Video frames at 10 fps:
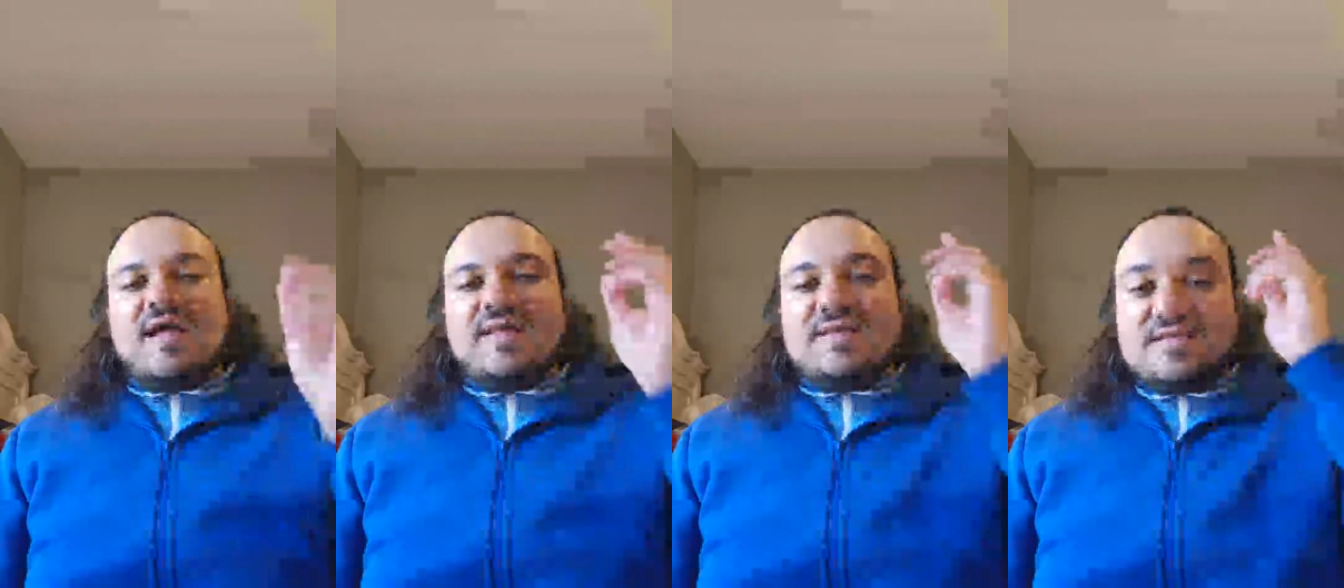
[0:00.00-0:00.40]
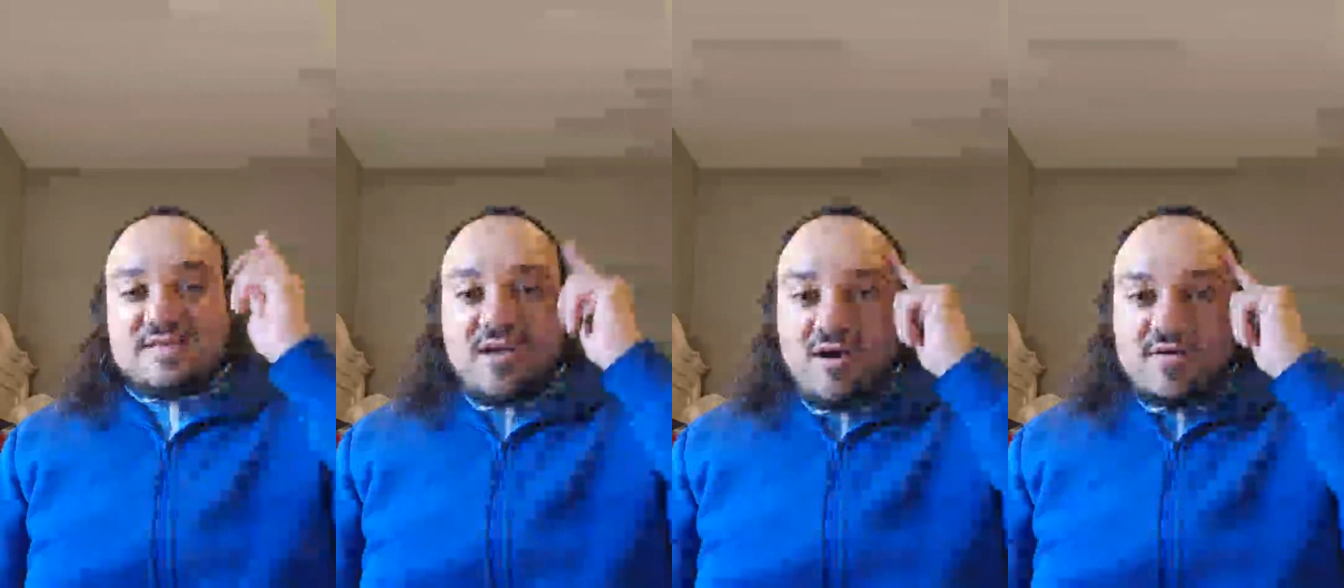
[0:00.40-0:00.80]
I
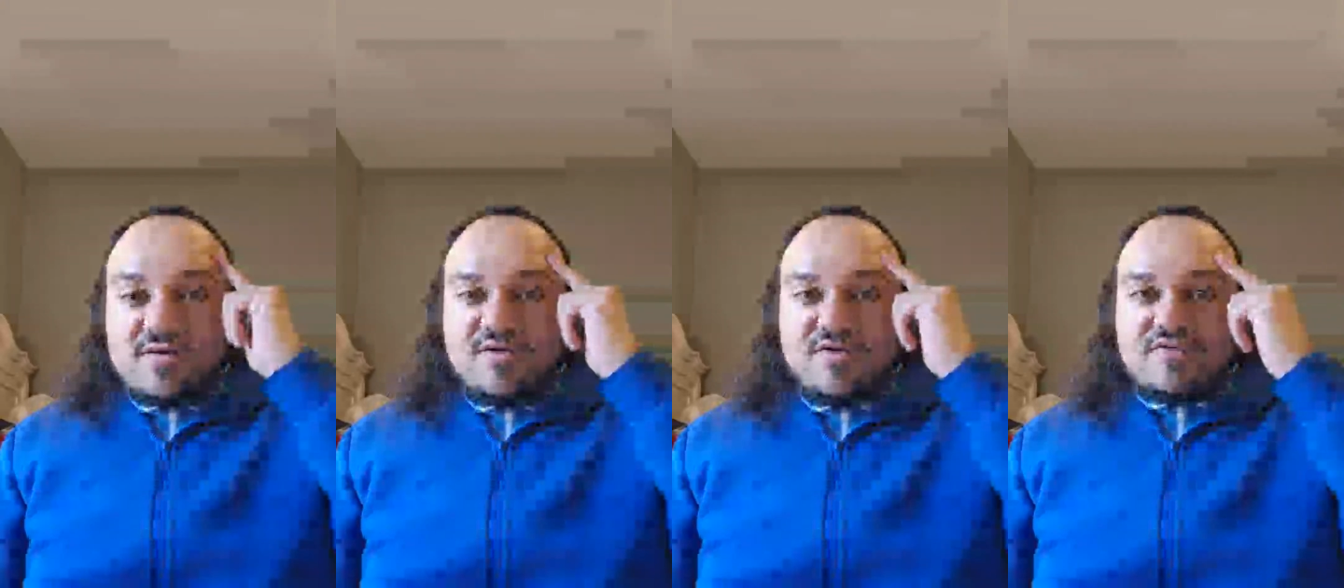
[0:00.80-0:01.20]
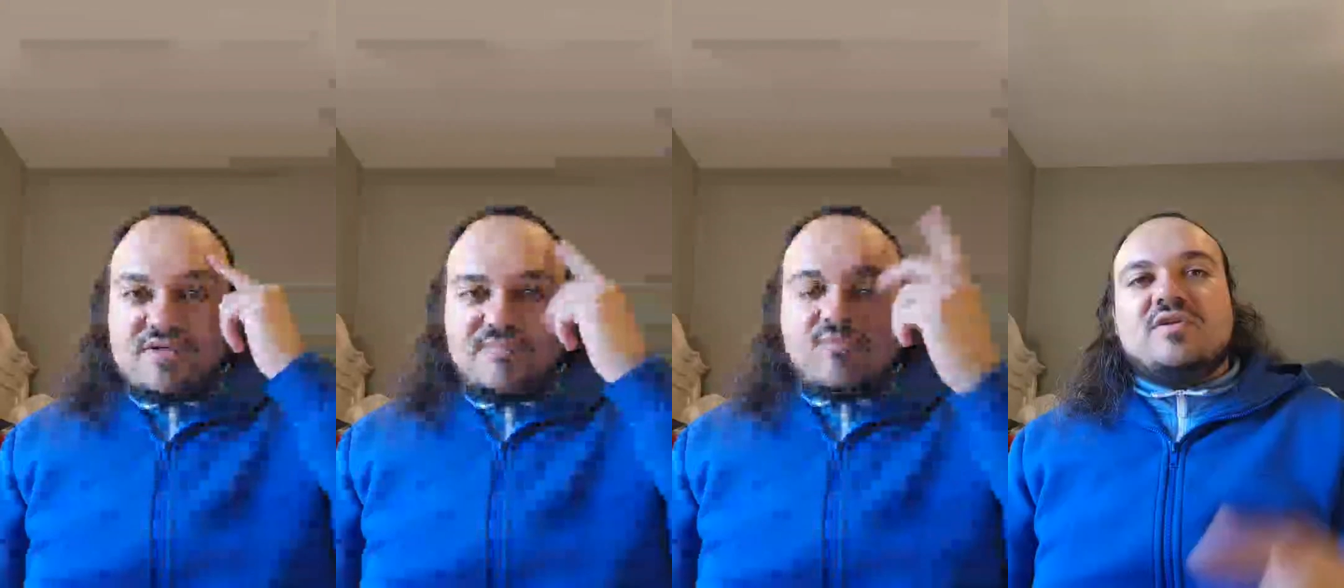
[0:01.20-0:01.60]
discard
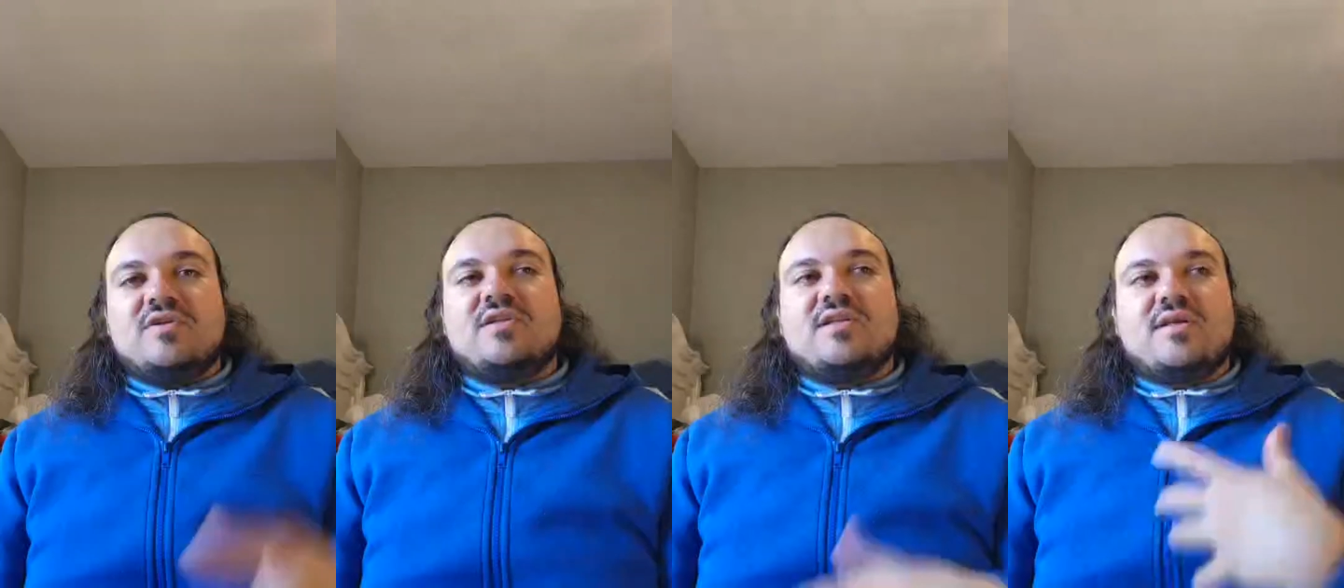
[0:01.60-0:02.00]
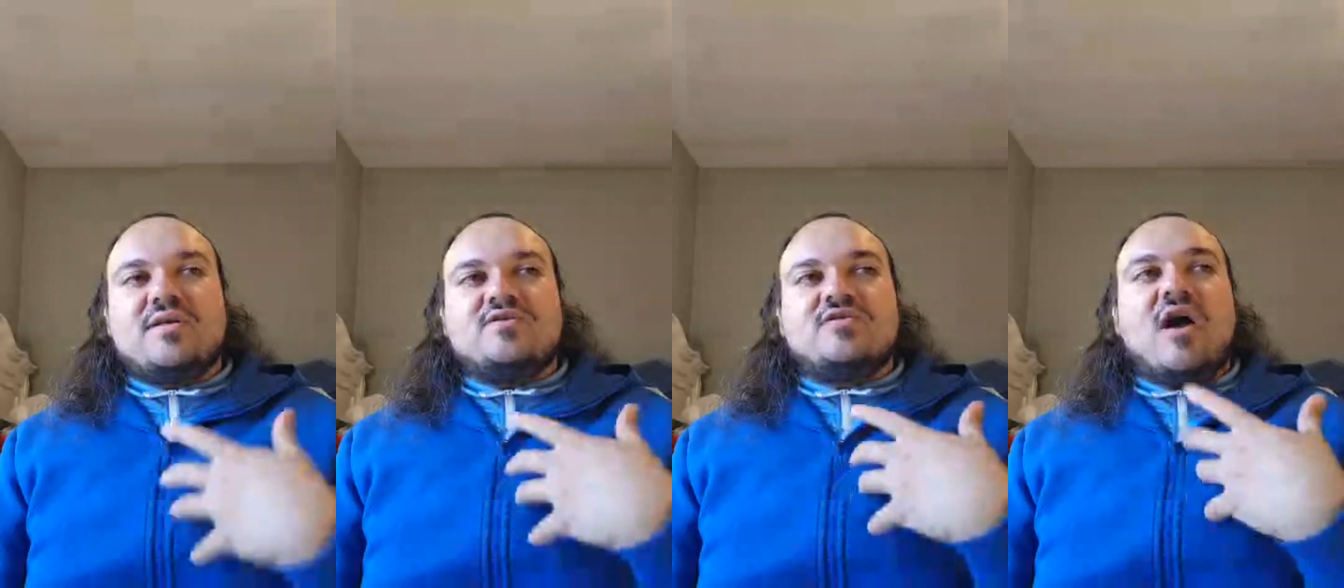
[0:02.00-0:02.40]
those emotional
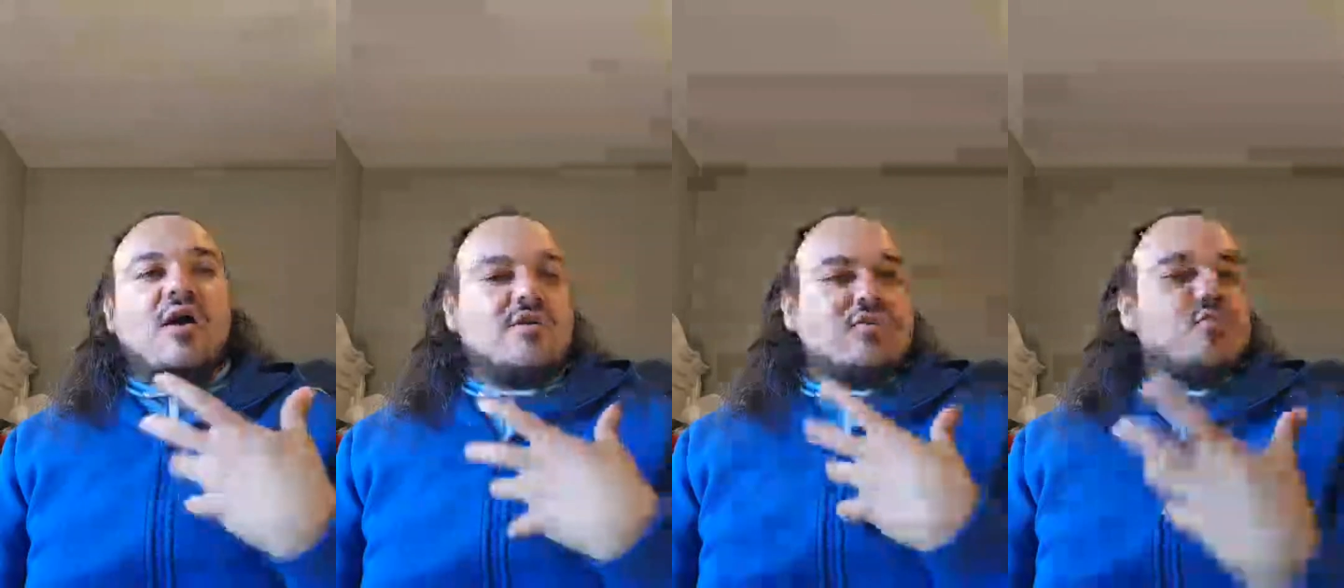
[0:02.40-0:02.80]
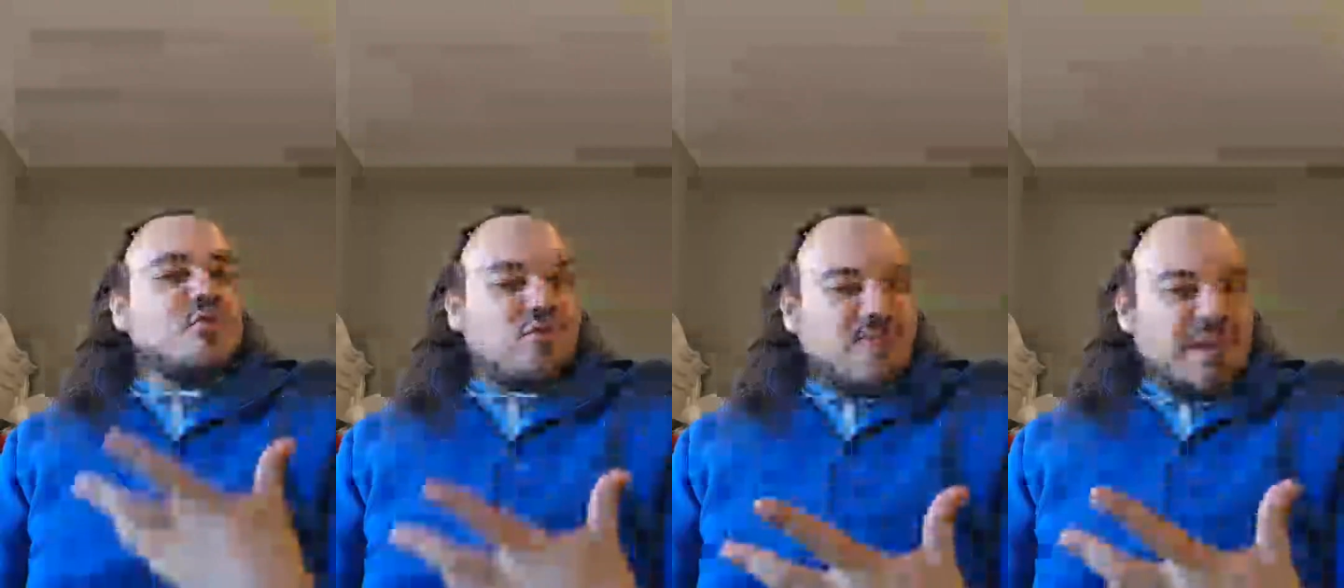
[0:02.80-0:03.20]
and
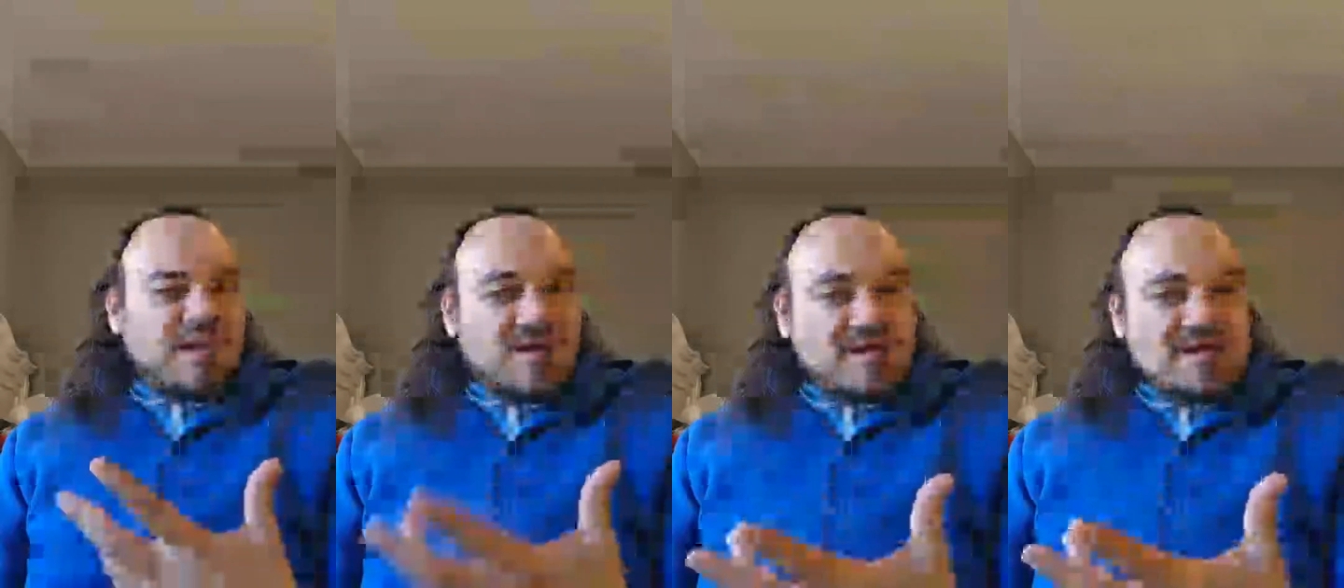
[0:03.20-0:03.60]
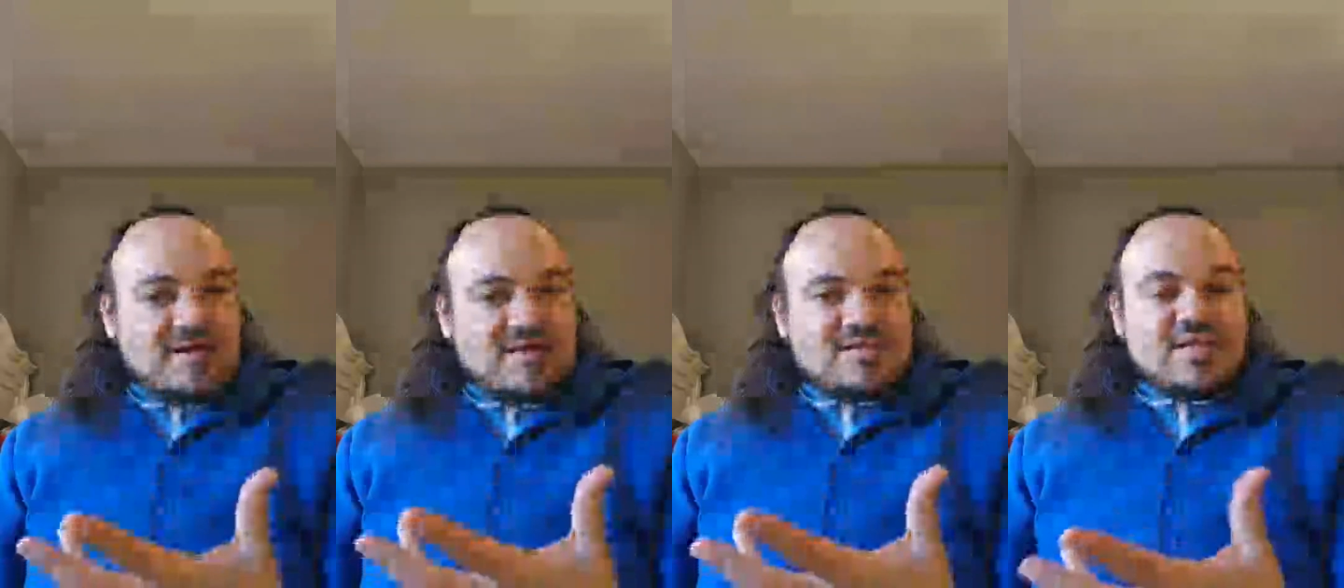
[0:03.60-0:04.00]
heartwarming
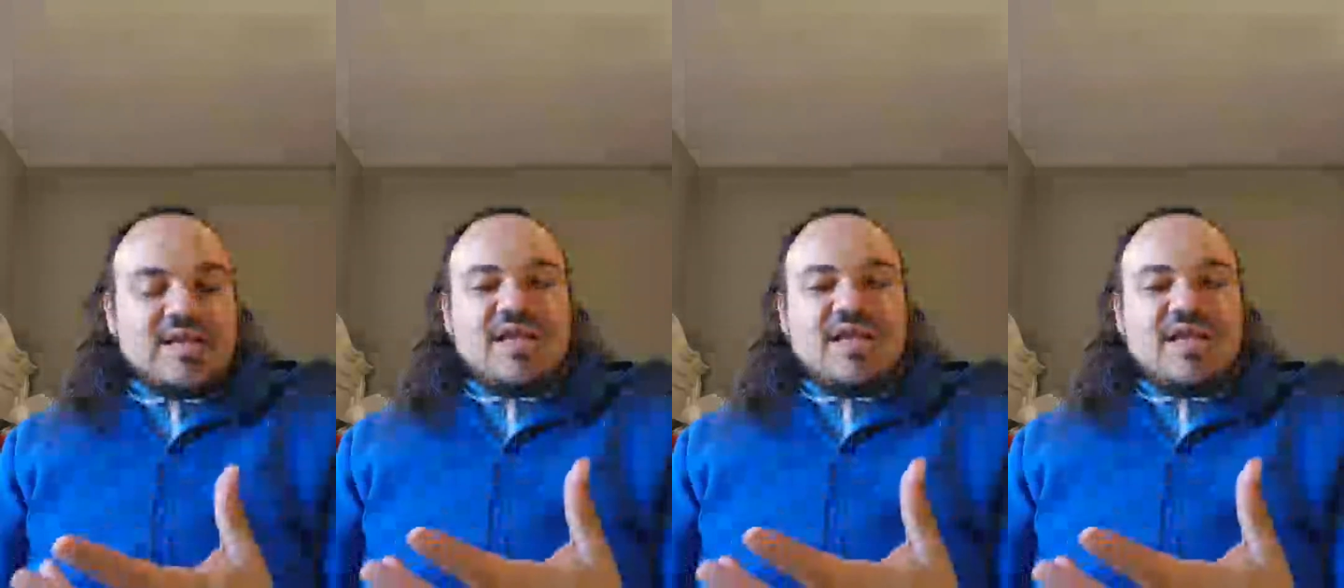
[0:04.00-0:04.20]
ideas